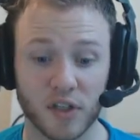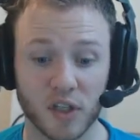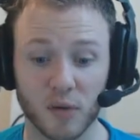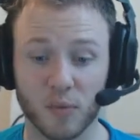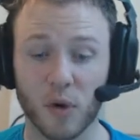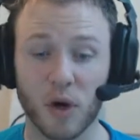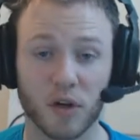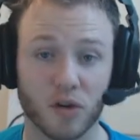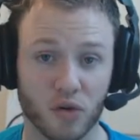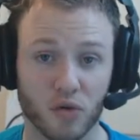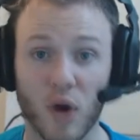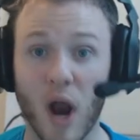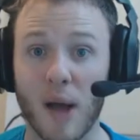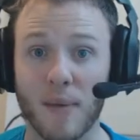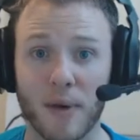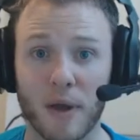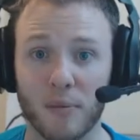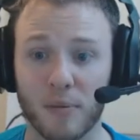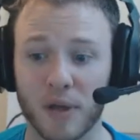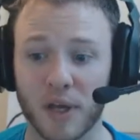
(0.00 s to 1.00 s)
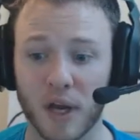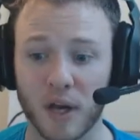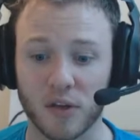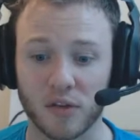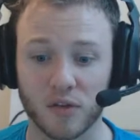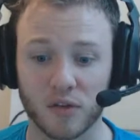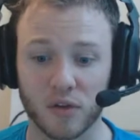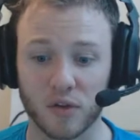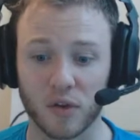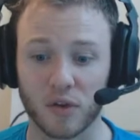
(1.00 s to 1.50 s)
somewhere, grab it,
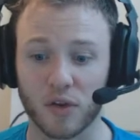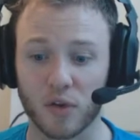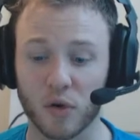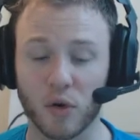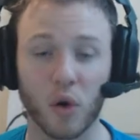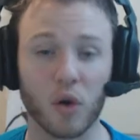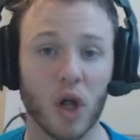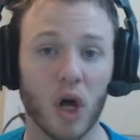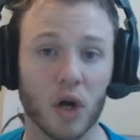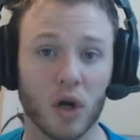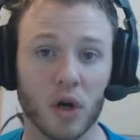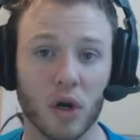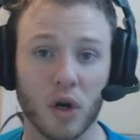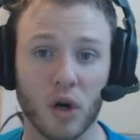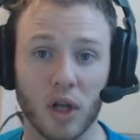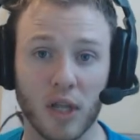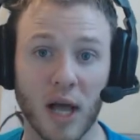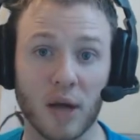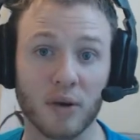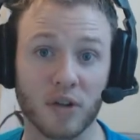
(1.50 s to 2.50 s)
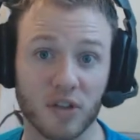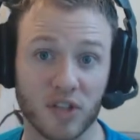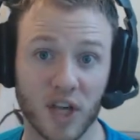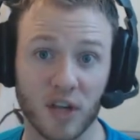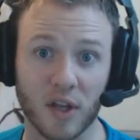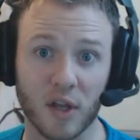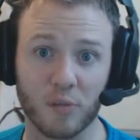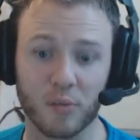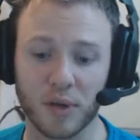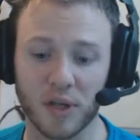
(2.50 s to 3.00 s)
because they're no longer allowed to
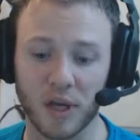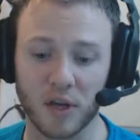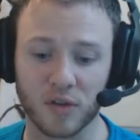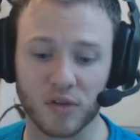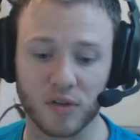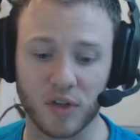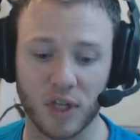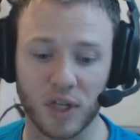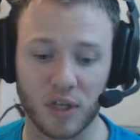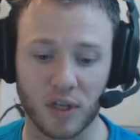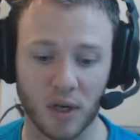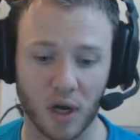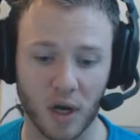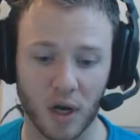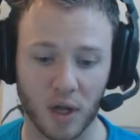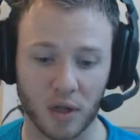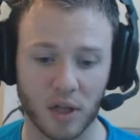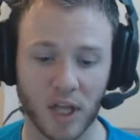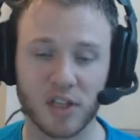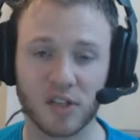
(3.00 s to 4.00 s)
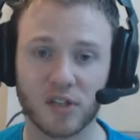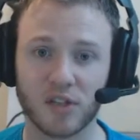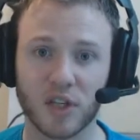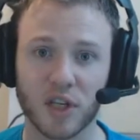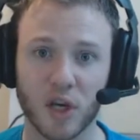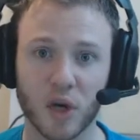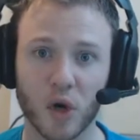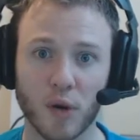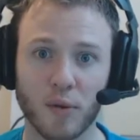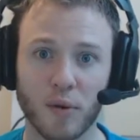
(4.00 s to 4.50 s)
sell it because the
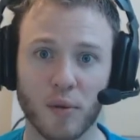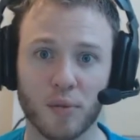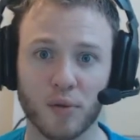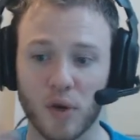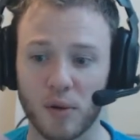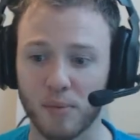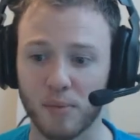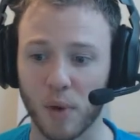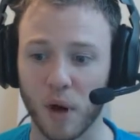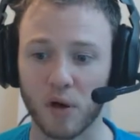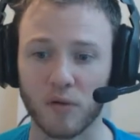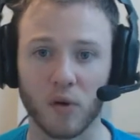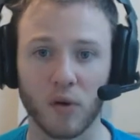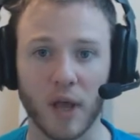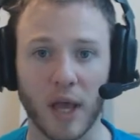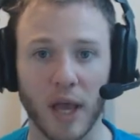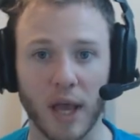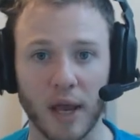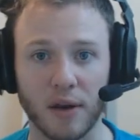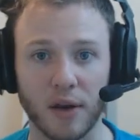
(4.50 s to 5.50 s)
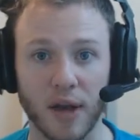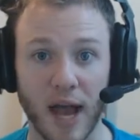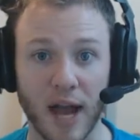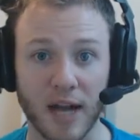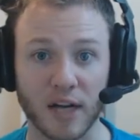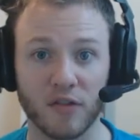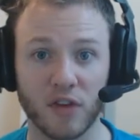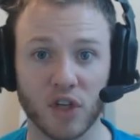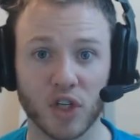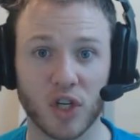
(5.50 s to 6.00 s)
licensing agreement between Marvel and
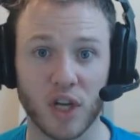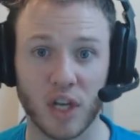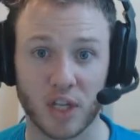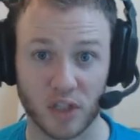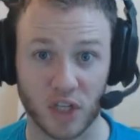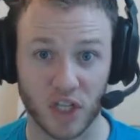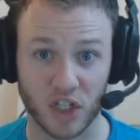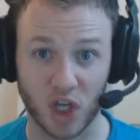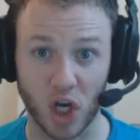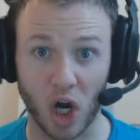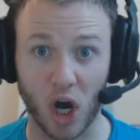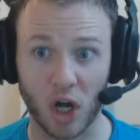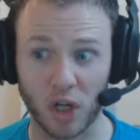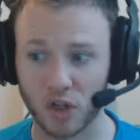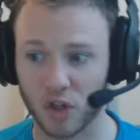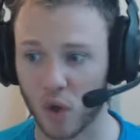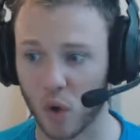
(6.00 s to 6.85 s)
Activision is gone.